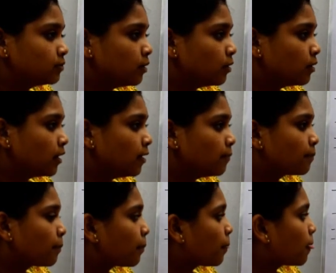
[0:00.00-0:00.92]
Okay.
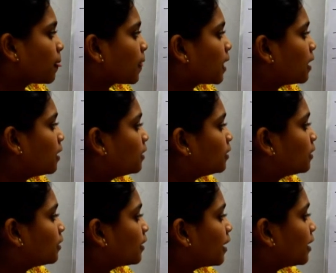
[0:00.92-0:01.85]

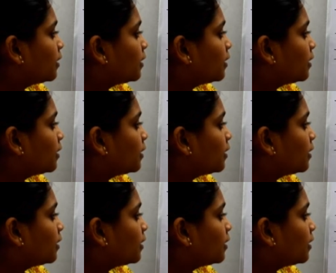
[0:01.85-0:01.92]
And